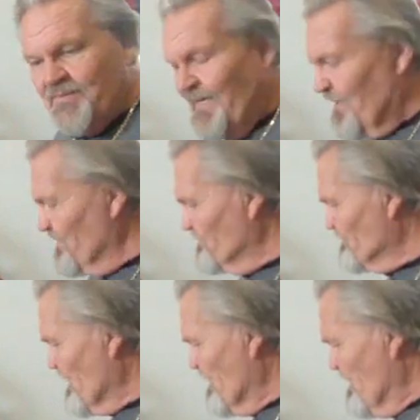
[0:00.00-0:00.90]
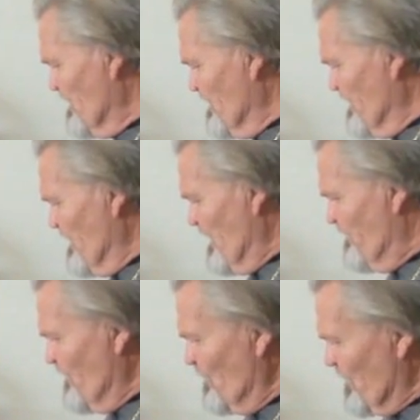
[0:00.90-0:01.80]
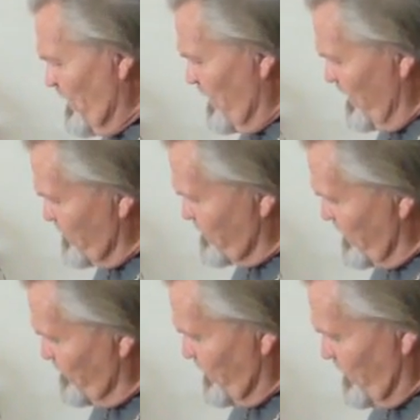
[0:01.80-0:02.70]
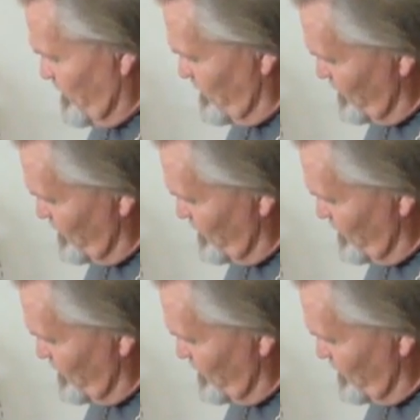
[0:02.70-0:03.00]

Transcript: Now, if you were to hit something